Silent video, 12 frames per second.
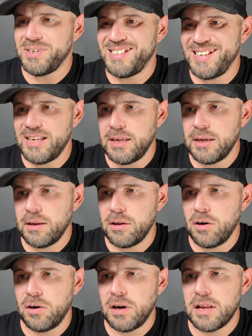its thing.
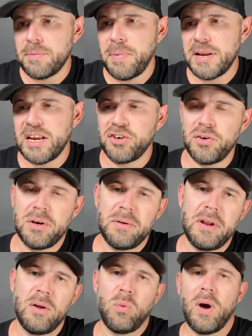You're gonna have to pay attention to
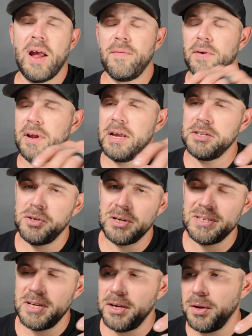hit Y for yes to
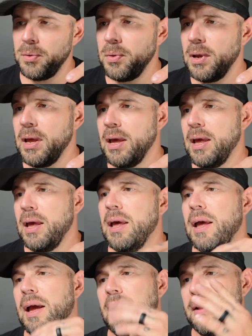continue.
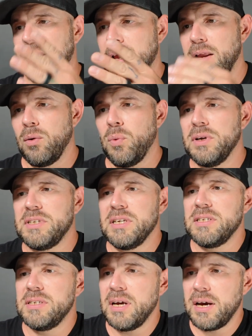And then once
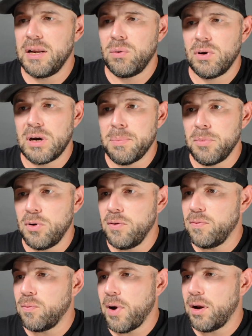it's done, we're gonna
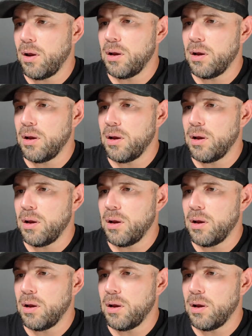move right